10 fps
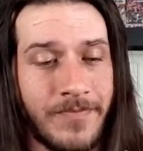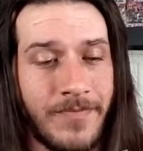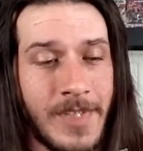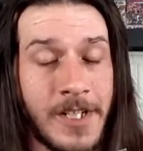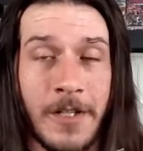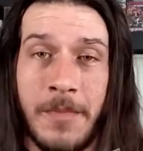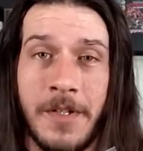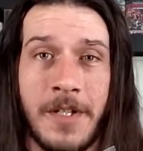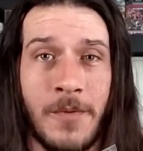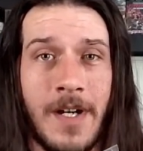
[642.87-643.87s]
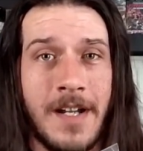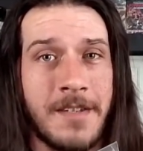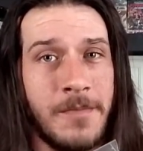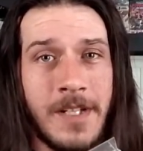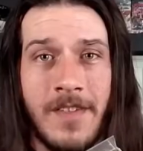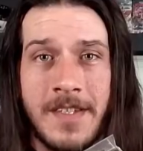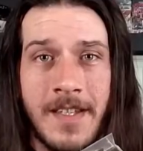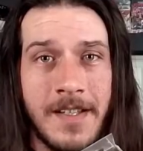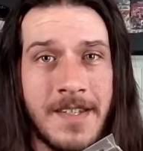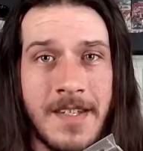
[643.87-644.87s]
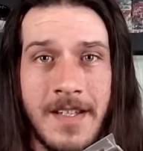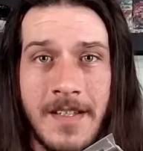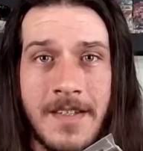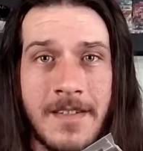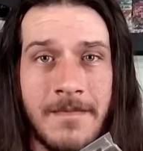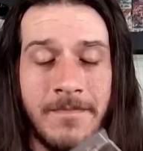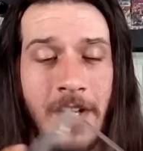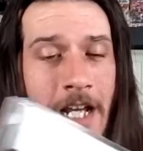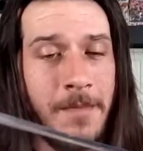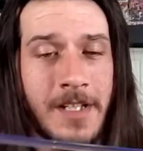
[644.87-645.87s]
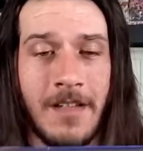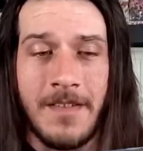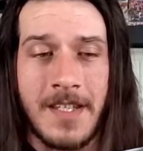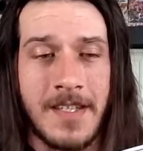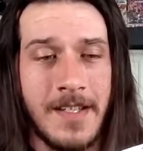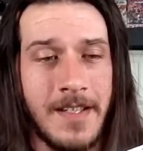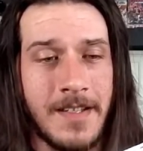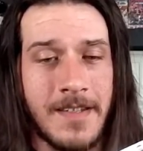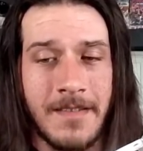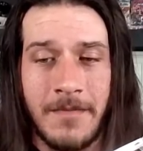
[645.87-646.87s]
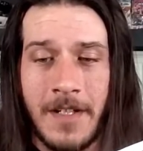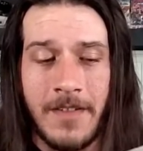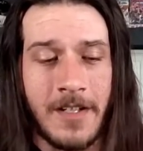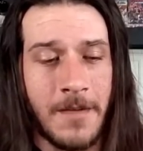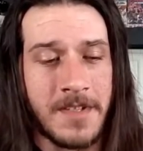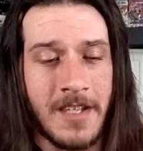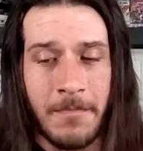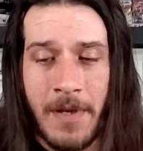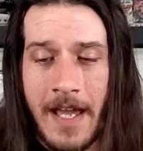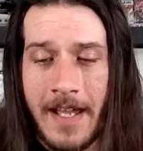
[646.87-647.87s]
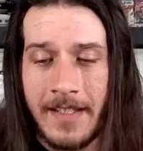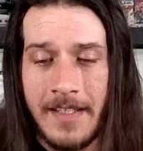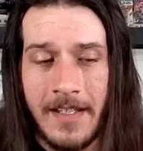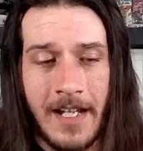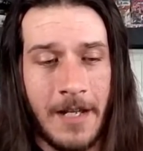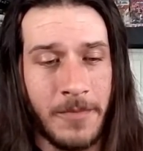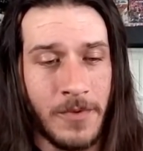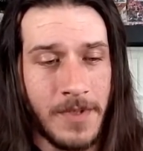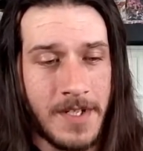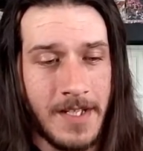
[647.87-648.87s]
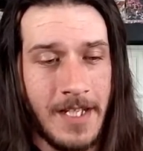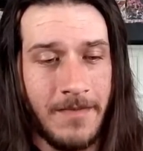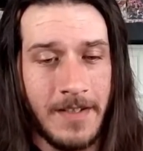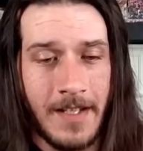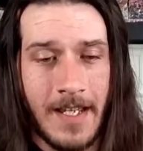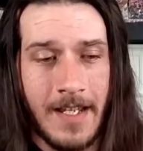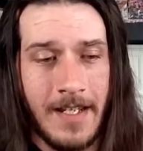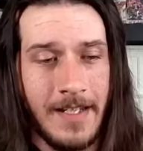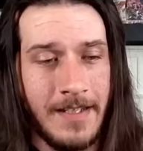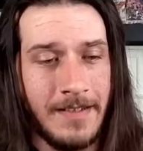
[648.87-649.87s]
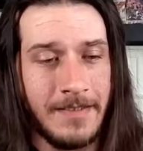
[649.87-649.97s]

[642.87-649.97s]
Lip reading: Durability wise, I'm going to give this thing a 6. I'm going to give it 6. Whenever it comes to the packing, I'm going to give it a,